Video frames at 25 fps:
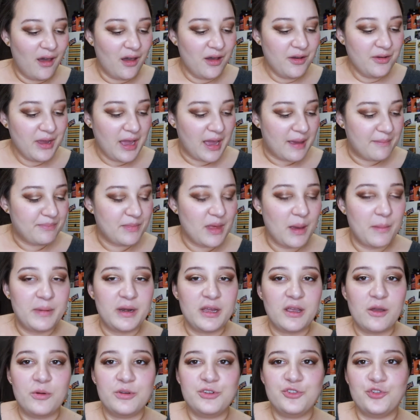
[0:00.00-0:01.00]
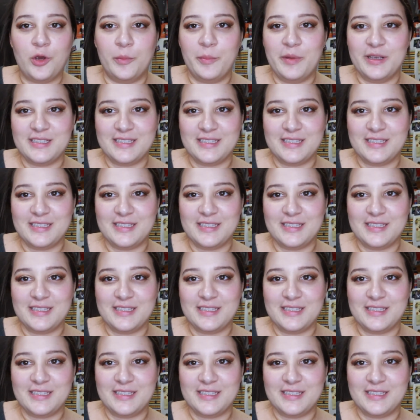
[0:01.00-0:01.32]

Okay, I'm gonna go enjoy my